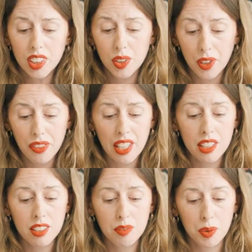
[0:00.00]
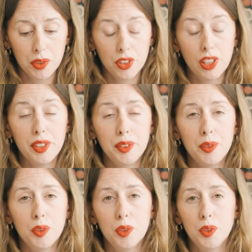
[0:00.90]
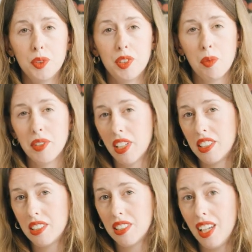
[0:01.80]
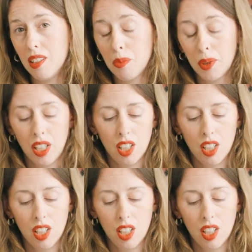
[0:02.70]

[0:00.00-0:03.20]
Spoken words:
You can then put glue or double-sided tape